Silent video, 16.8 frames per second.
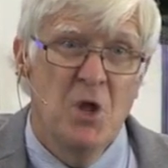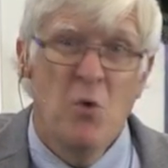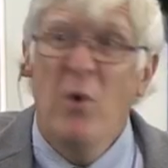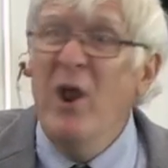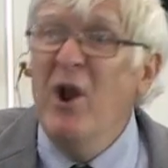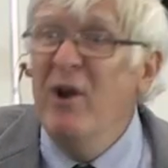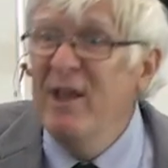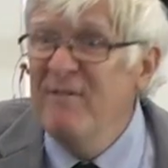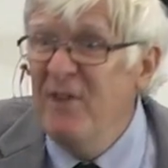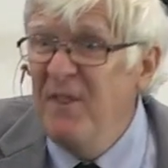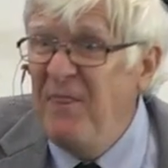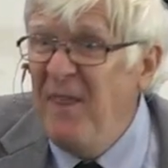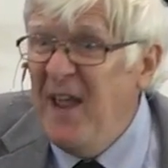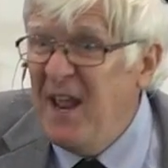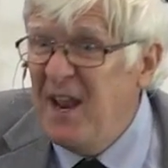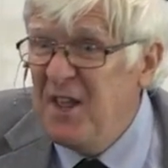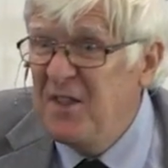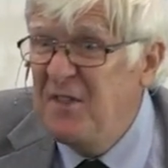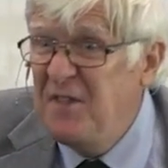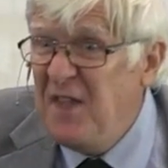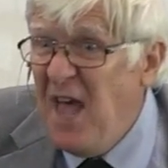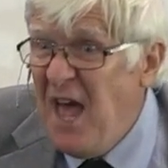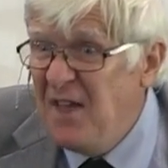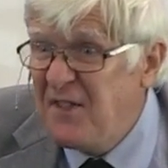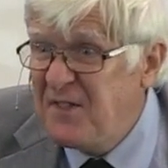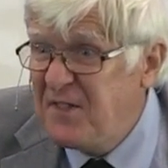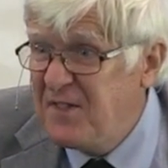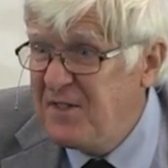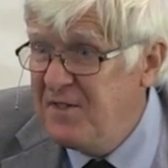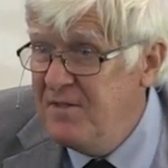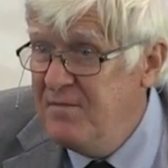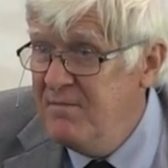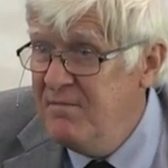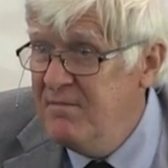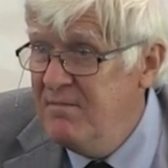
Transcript: We don't even think it exists.